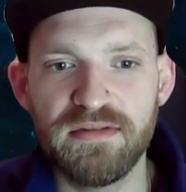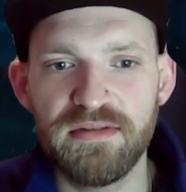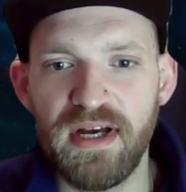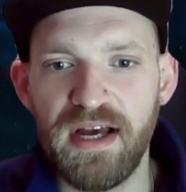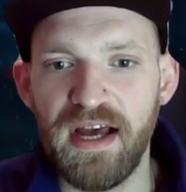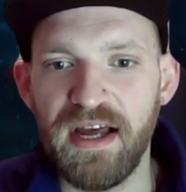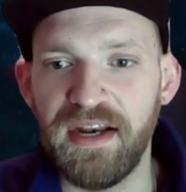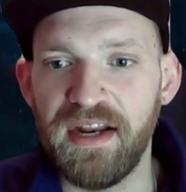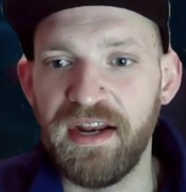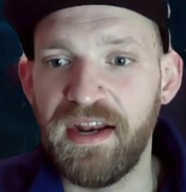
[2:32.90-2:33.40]

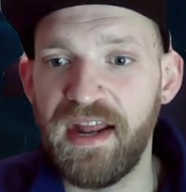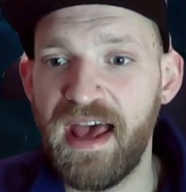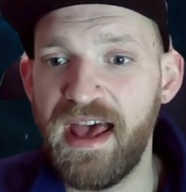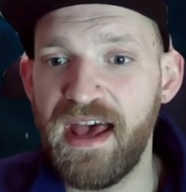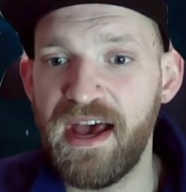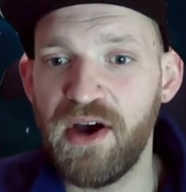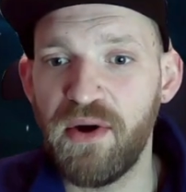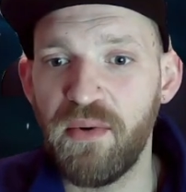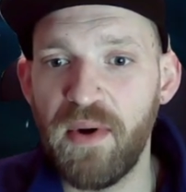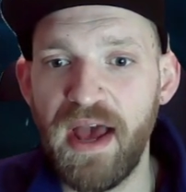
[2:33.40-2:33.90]
and an
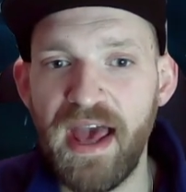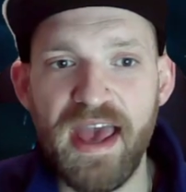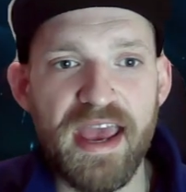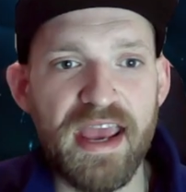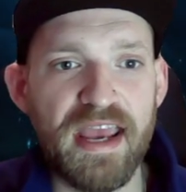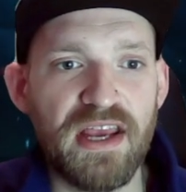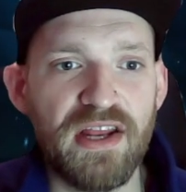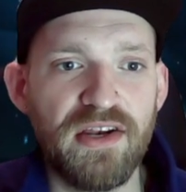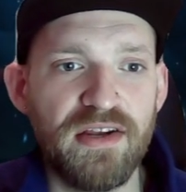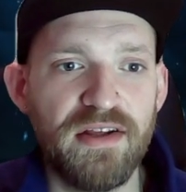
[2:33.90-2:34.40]

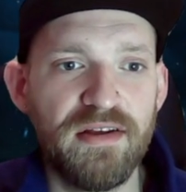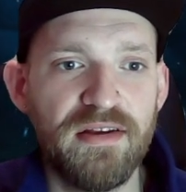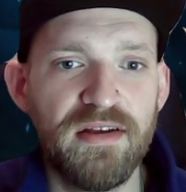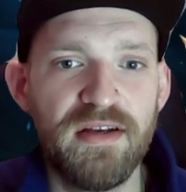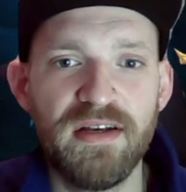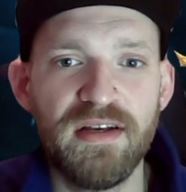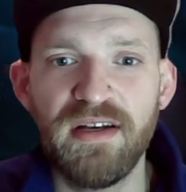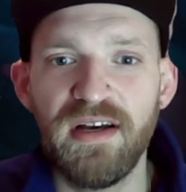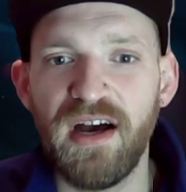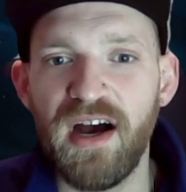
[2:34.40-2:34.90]
Elhain.
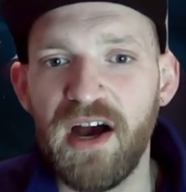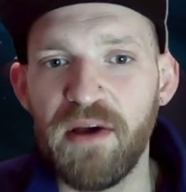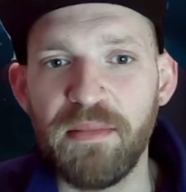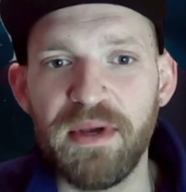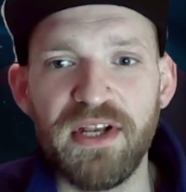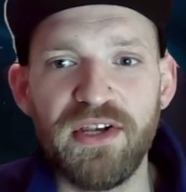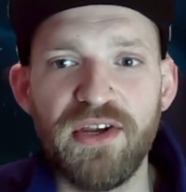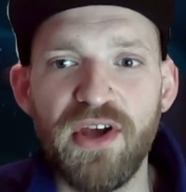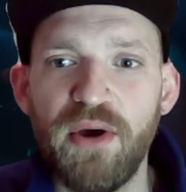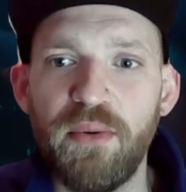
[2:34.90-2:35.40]
I
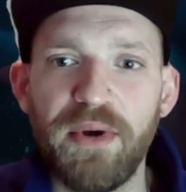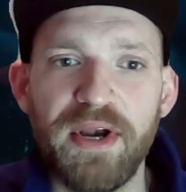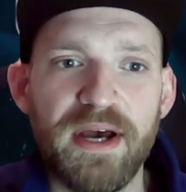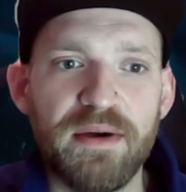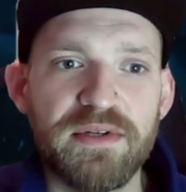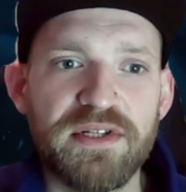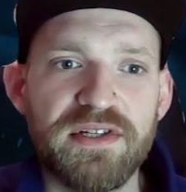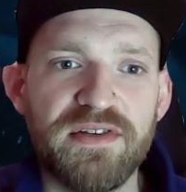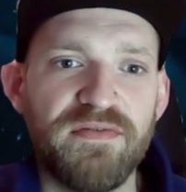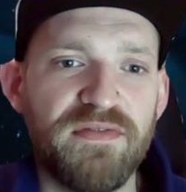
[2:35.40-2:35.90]
mean, no one
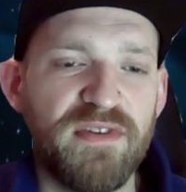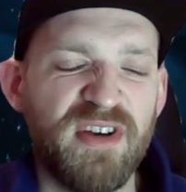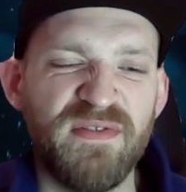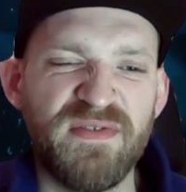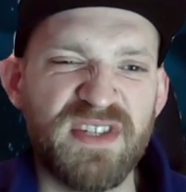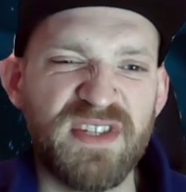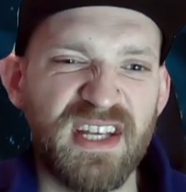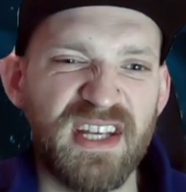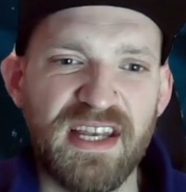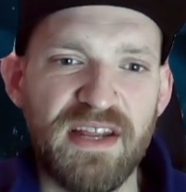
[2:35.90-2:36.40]
else
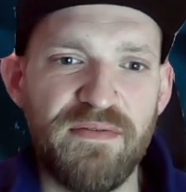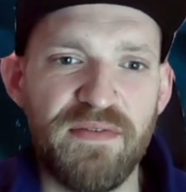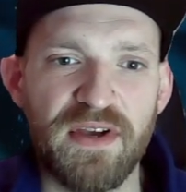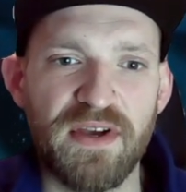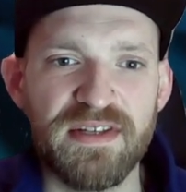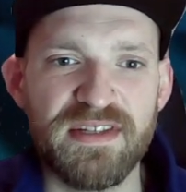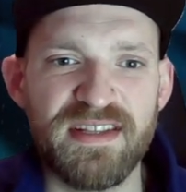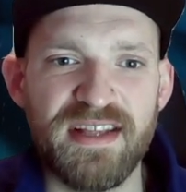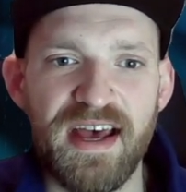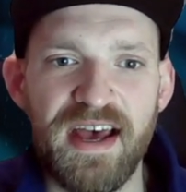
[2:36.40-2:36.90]
of
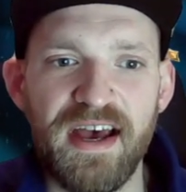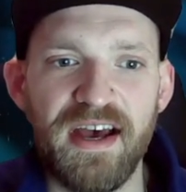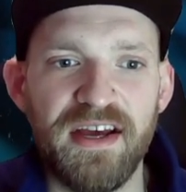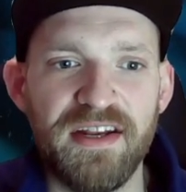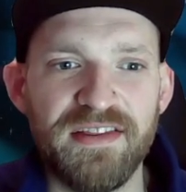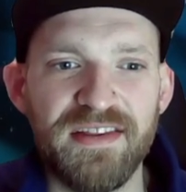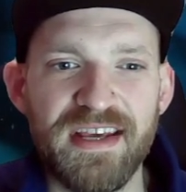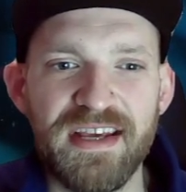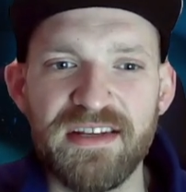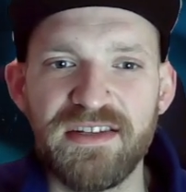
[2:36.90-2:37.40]
significance there,
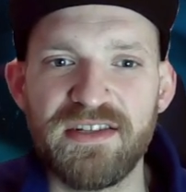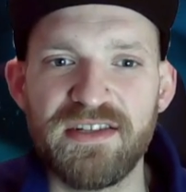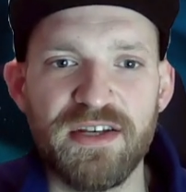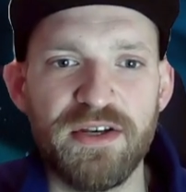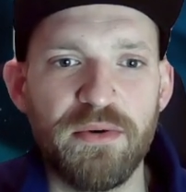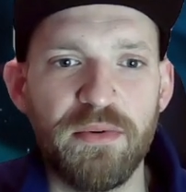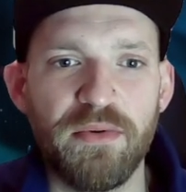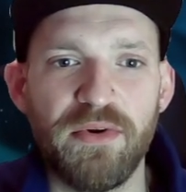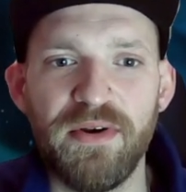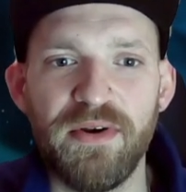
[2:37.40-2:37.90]
and these
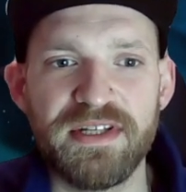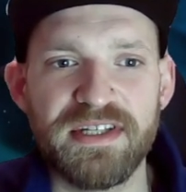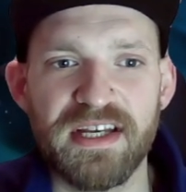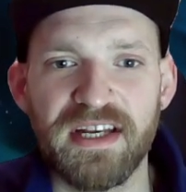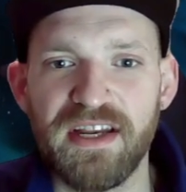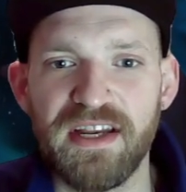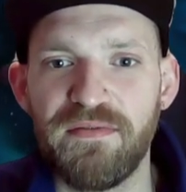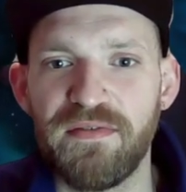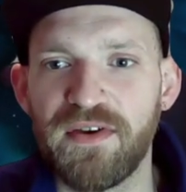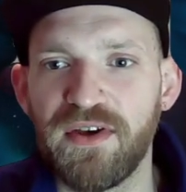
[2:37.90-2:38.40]
two are only
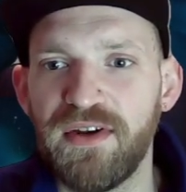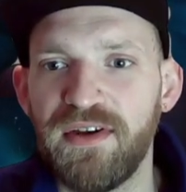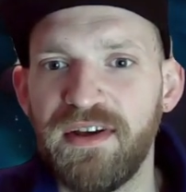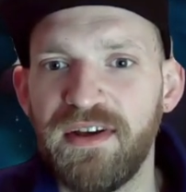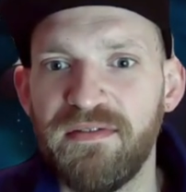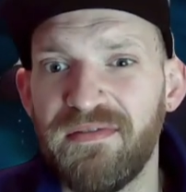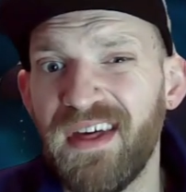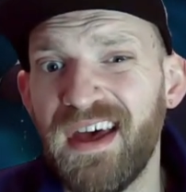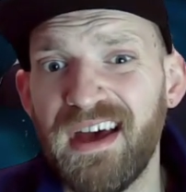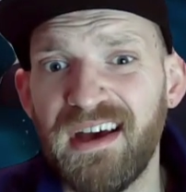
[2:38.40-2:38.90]
significant
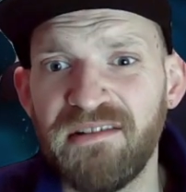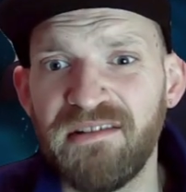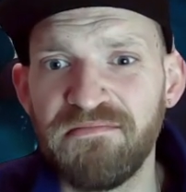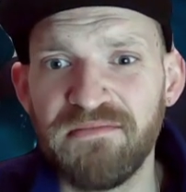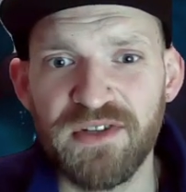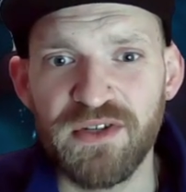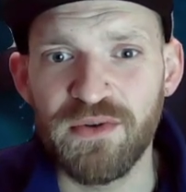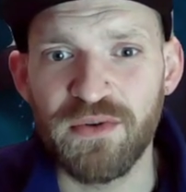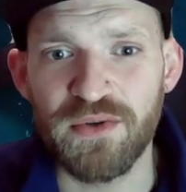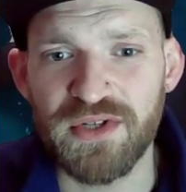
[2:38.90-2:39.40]
if they're
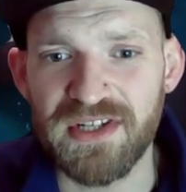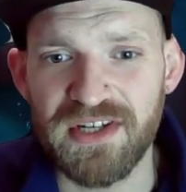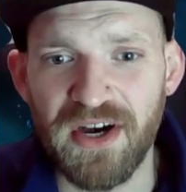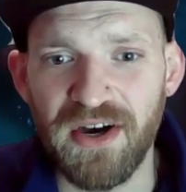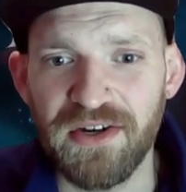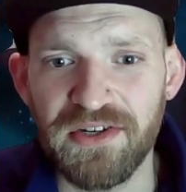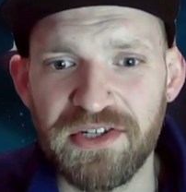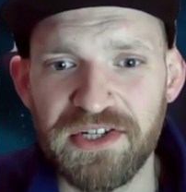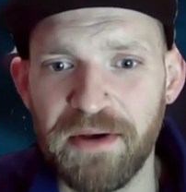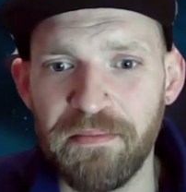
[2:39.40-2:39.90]
your
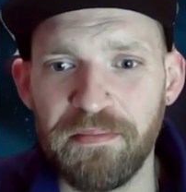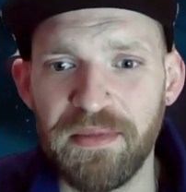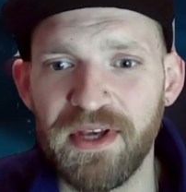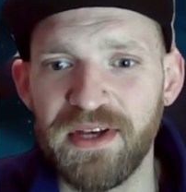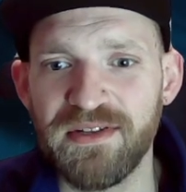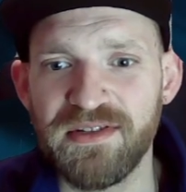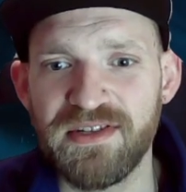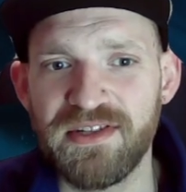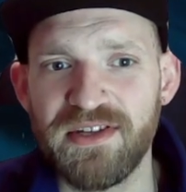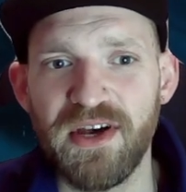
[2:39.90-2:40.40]
starter
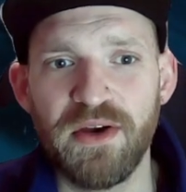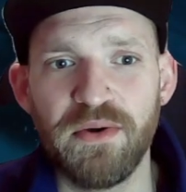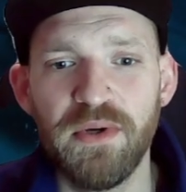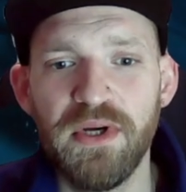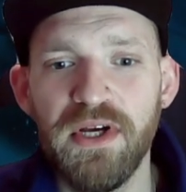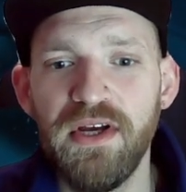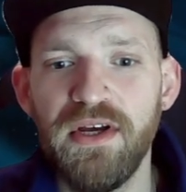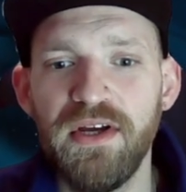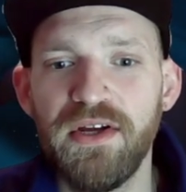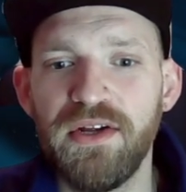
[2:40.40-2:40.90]
champion, so
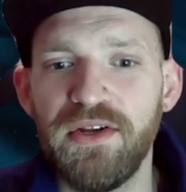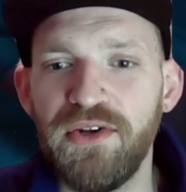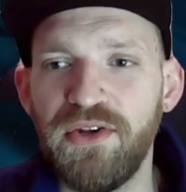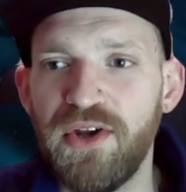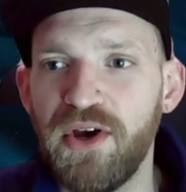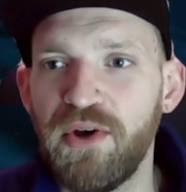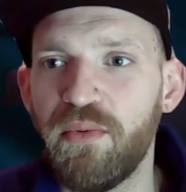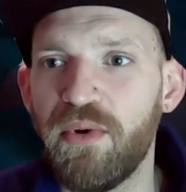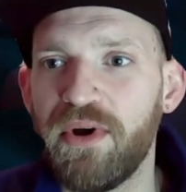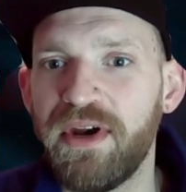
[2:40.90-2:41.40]

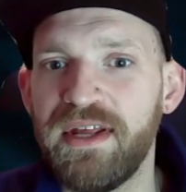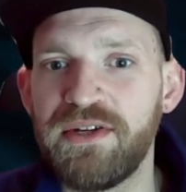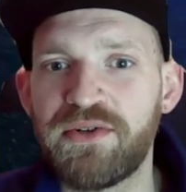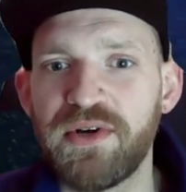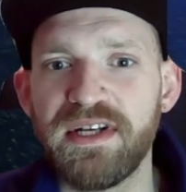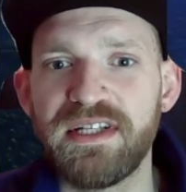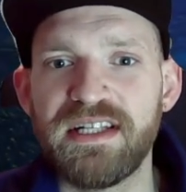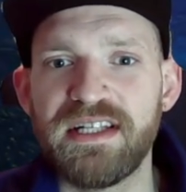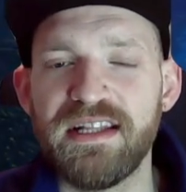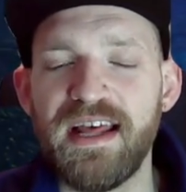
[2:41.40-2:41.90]
no one
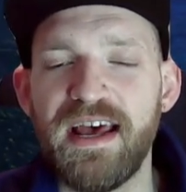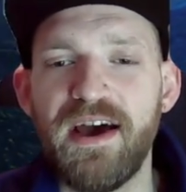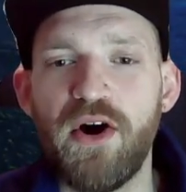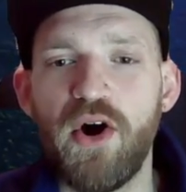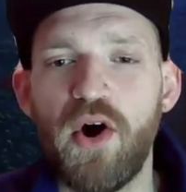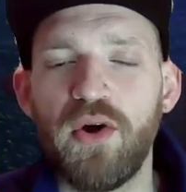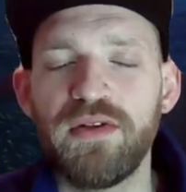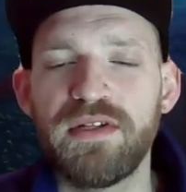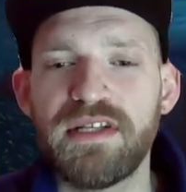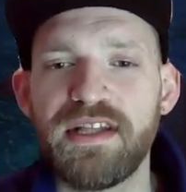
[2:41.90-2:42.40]
interested in there.
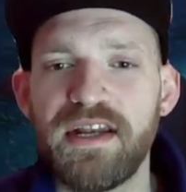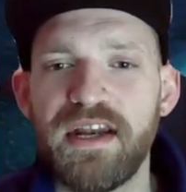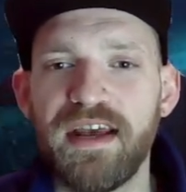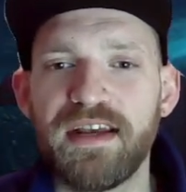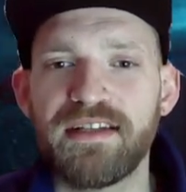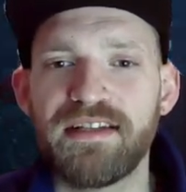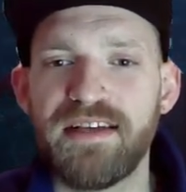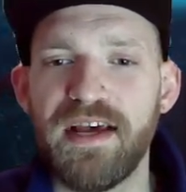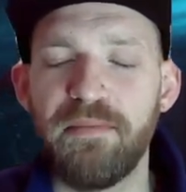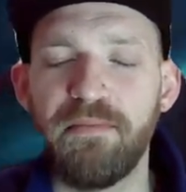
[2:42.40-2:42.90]
On to the
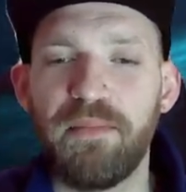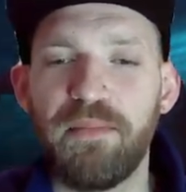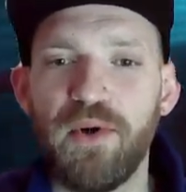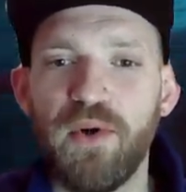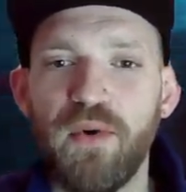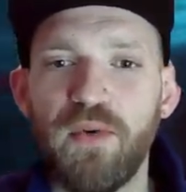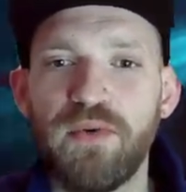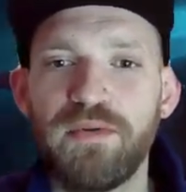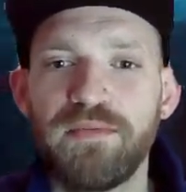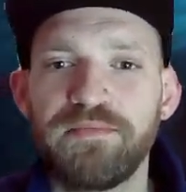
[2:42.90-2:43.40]
next 10
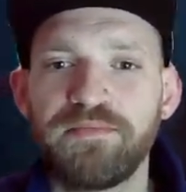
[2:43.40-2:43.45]
pull.